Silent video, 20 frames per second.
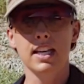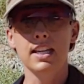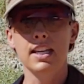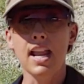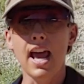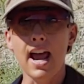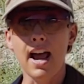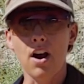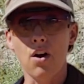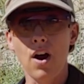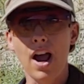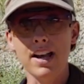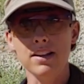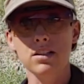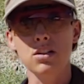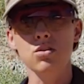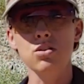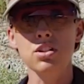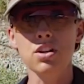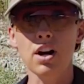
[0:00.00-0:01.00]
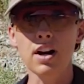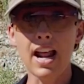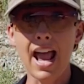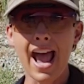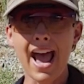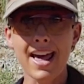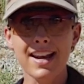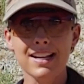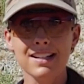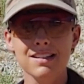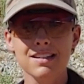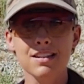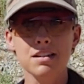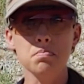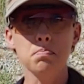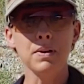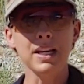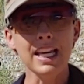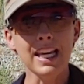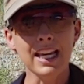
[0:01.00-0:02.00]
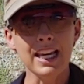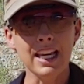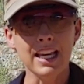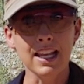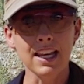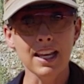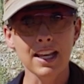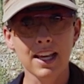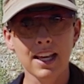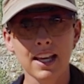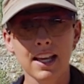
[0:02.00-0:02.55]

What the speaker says: Now, as you start adding speed,